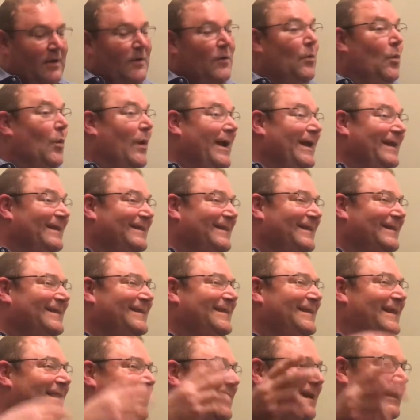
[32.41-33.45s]
wait to
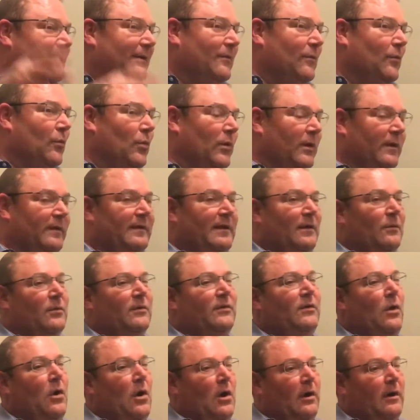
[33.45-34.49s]
see what they were
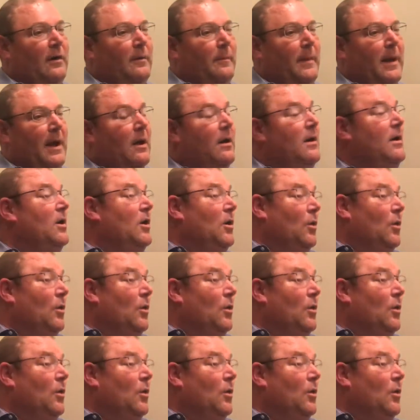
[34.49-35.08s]
talking about.